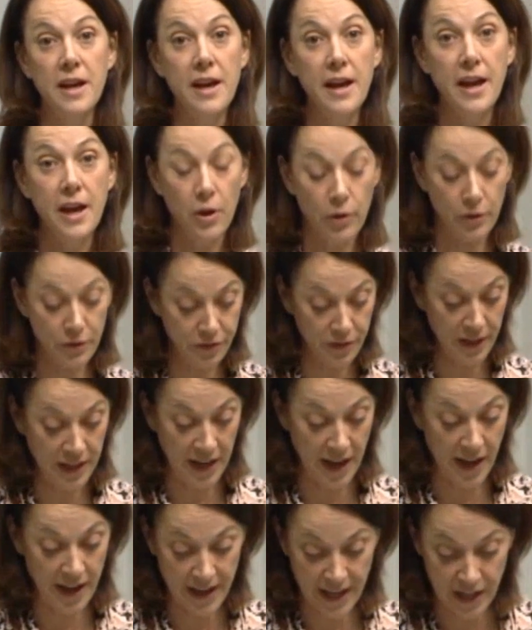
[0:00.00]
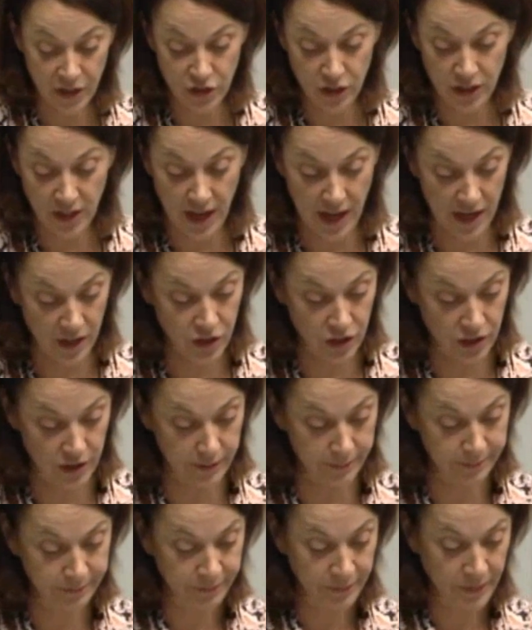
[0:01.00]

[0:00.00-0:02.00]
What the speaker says: health and our education.